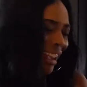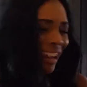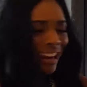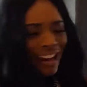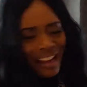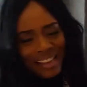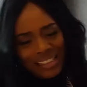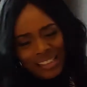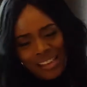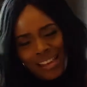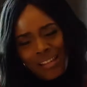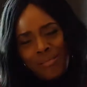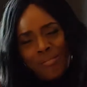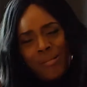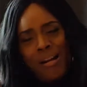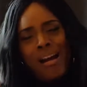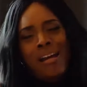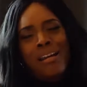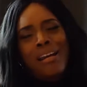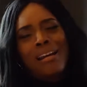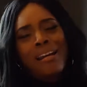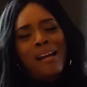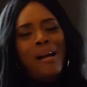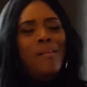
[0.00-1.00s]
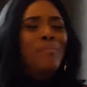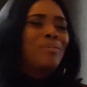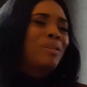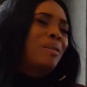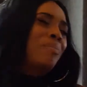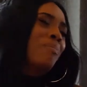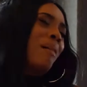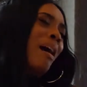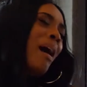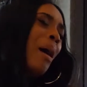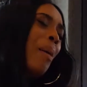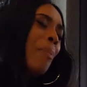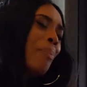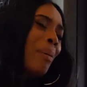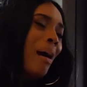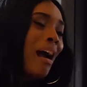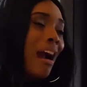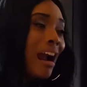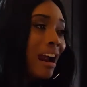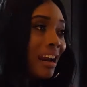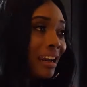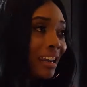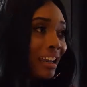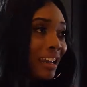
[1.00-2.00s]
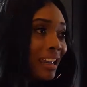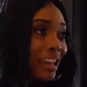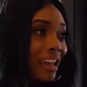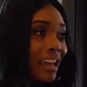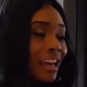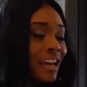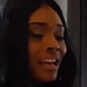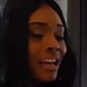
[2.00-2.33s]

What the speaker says: He doesn't want to come to my party.